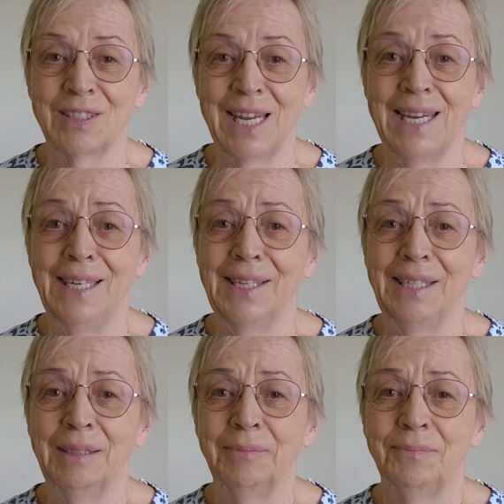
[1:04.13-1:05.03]

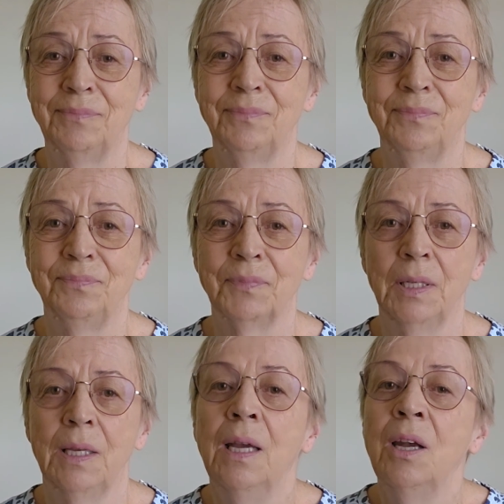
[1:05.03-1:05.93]
daily.
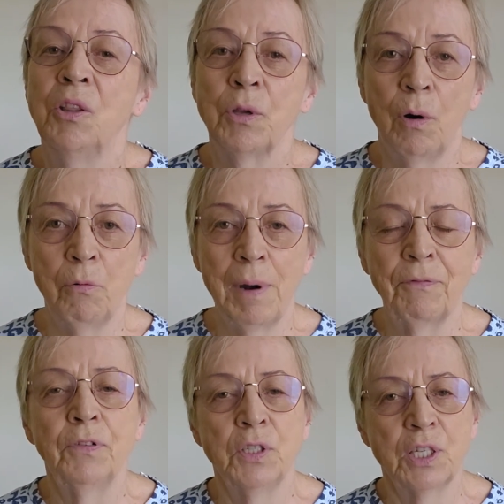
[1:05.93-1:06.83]
There are
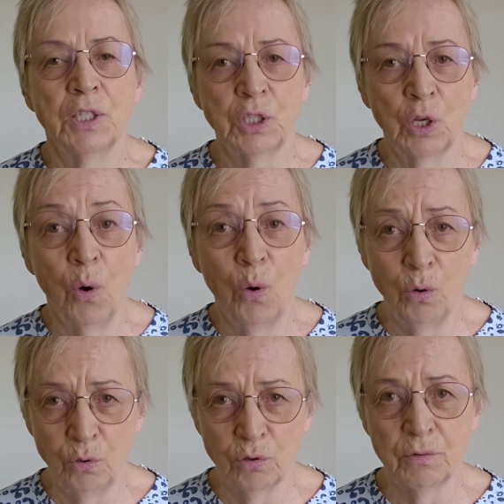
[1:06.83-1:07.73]
references to
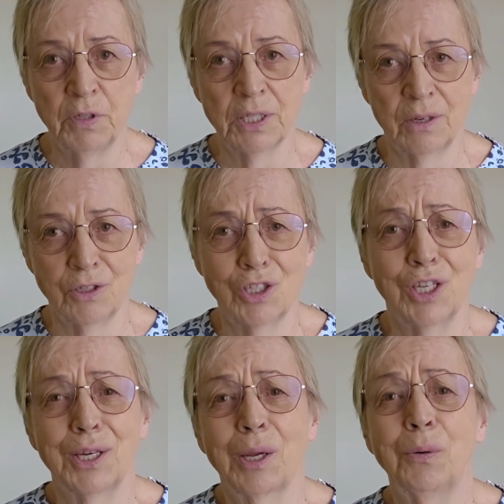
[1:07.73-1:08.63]
all the research
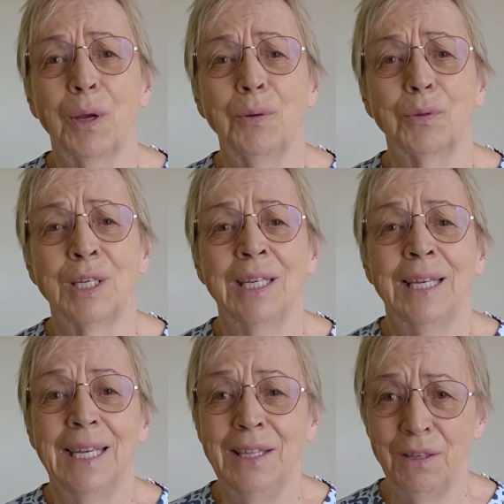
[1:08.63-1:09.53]
that I quote
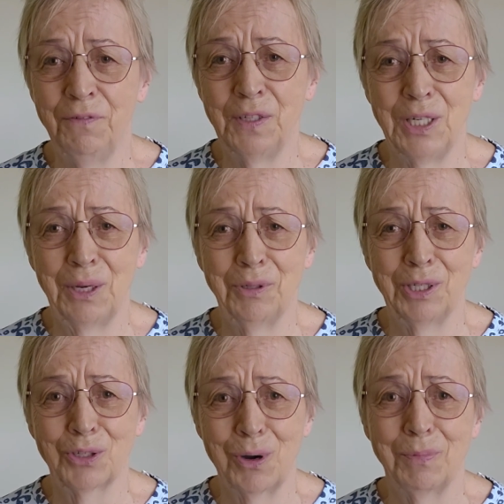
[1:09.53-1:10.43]
in the video
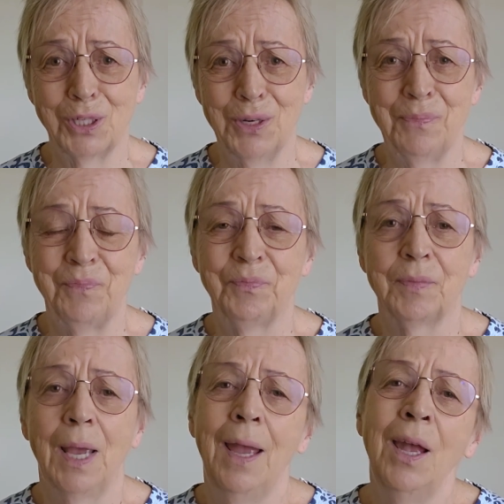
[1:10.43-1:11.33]
description.
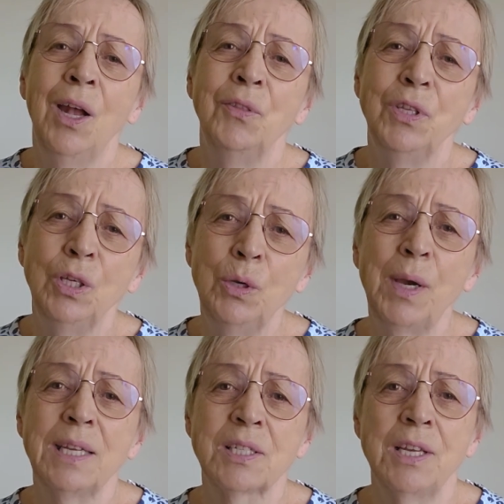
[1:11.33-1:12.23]
The
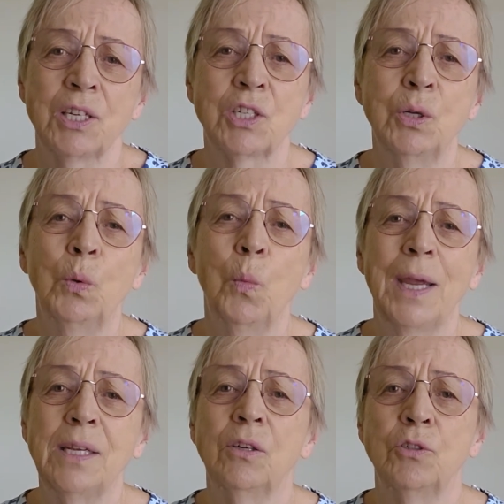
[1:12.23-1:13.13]
US National
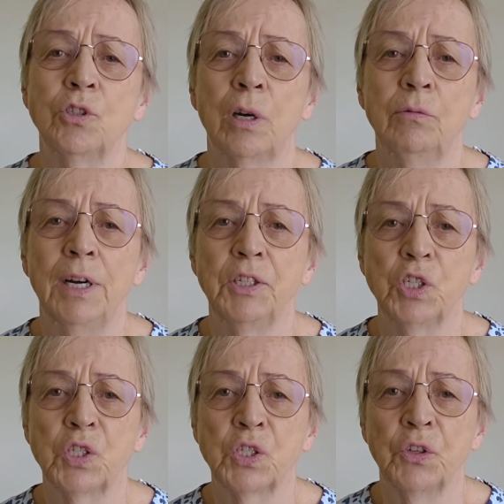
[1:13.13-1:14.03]
Weight Control
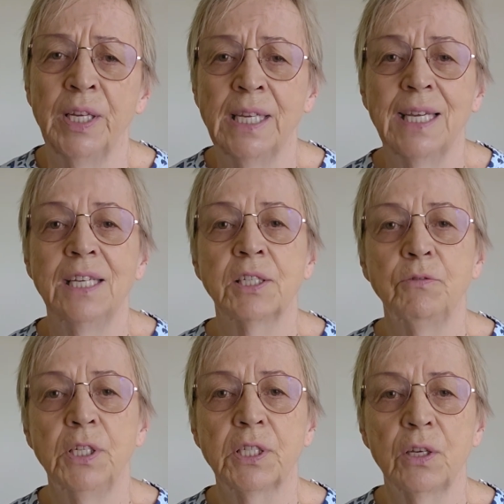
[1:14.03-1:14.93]
Registry is a
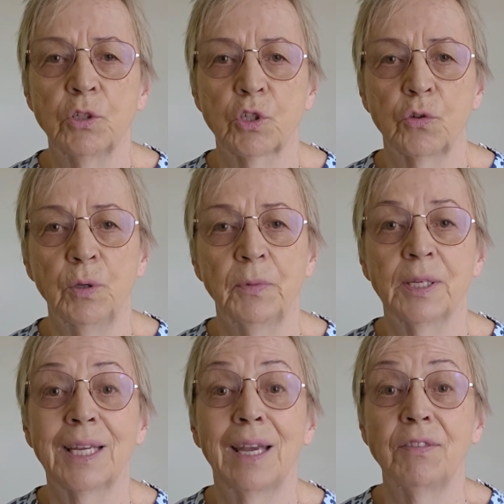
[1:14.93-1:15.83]
research group
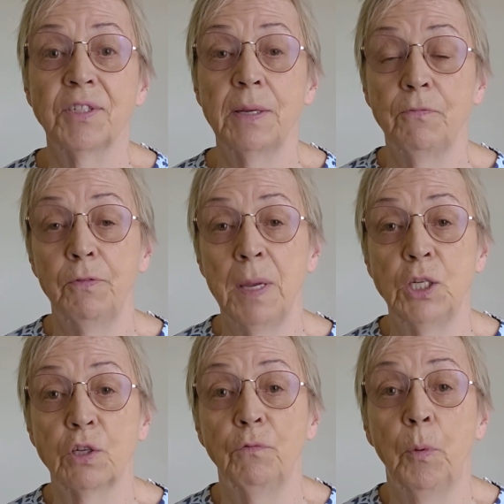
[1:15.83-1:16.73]
that gathers
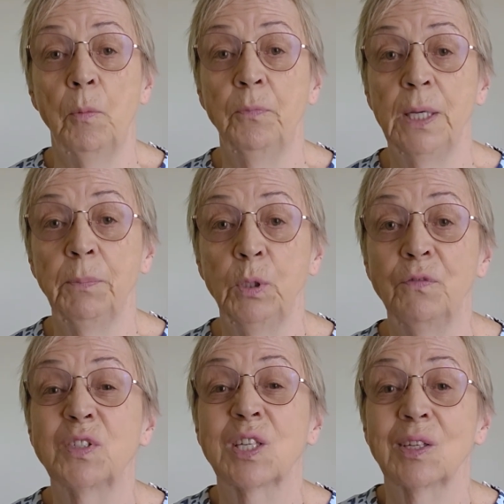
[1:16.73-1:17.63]
information from people
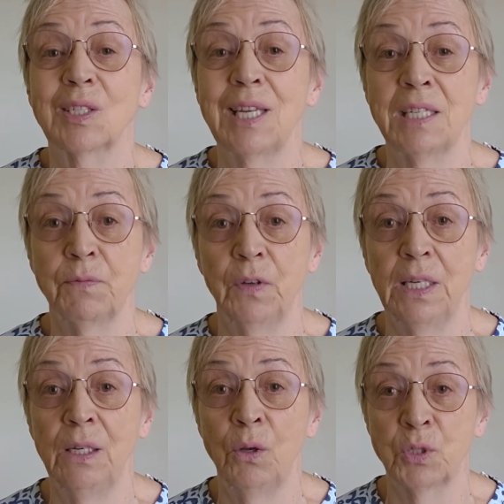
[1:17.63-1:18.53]
who've
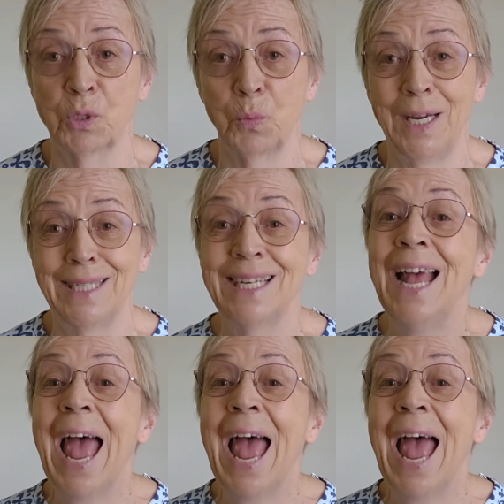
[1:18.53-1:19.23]
successfully lost weight